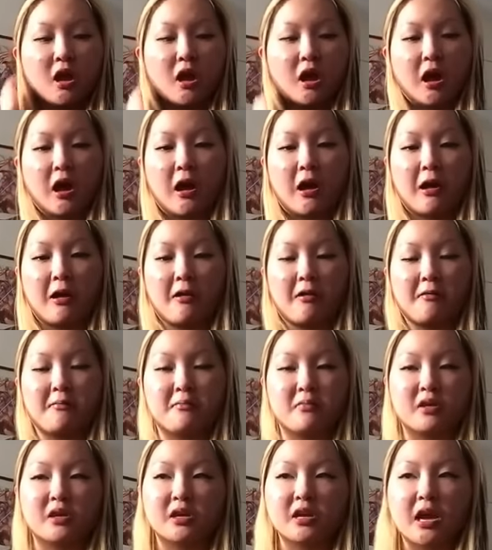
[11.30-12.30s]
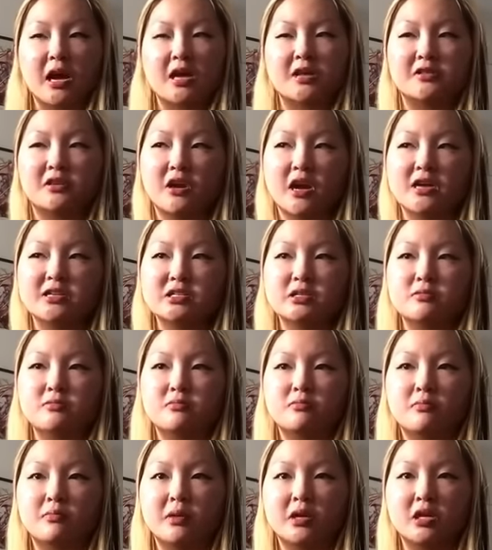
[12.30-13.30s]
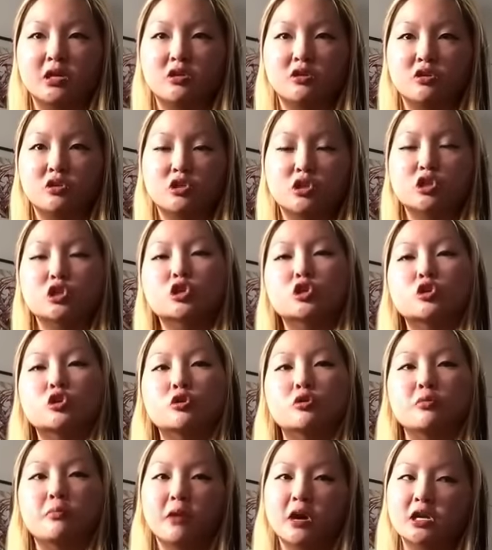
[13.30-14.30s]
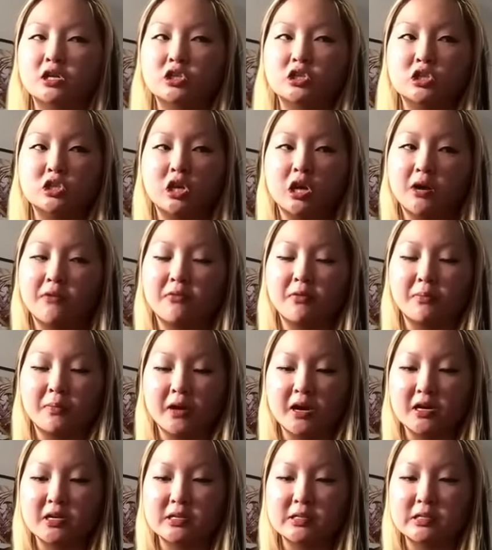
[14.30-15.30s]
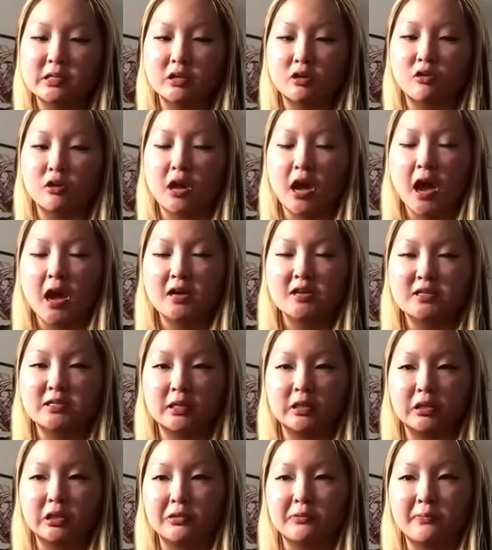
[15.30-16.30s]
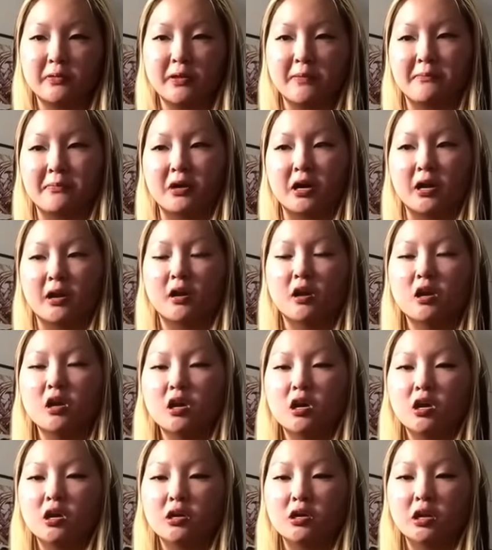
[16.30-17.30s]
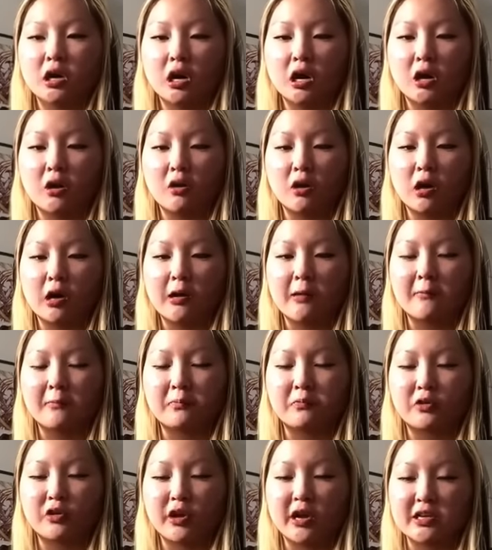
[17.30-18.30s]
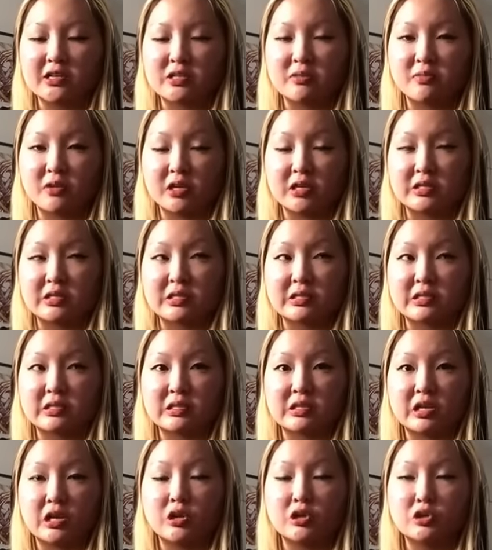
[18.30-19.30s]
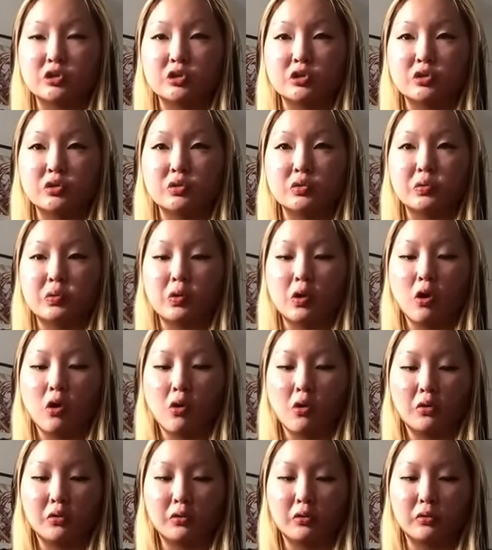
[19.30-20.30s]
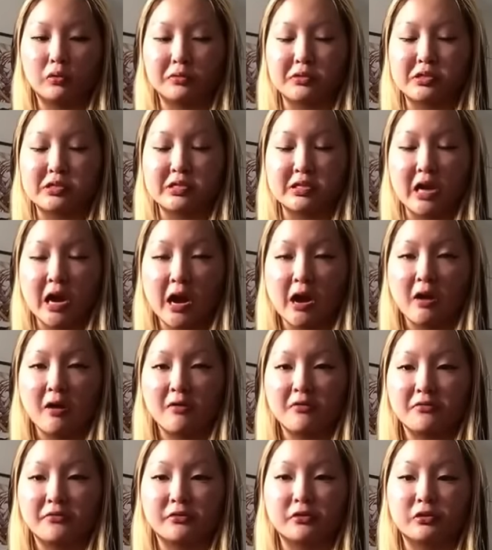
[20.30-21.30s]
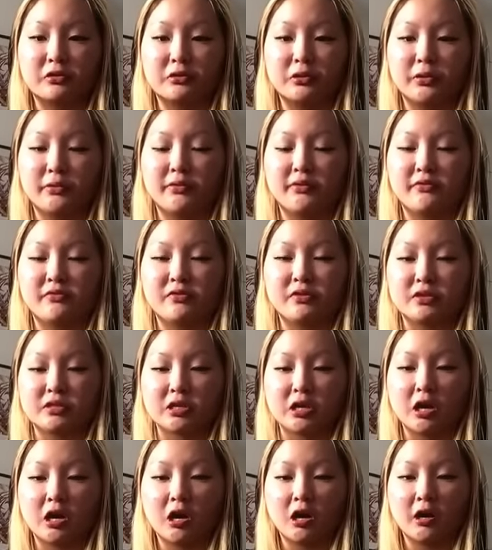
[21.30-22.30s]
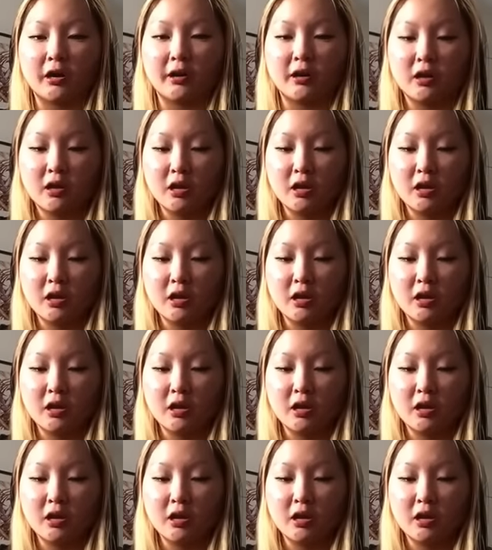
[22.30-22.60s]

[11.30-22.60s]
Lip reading: There hasn't been too much of a buzz. There has a little bit, but not crazy, because this is a new whole style for Louis Vuitton.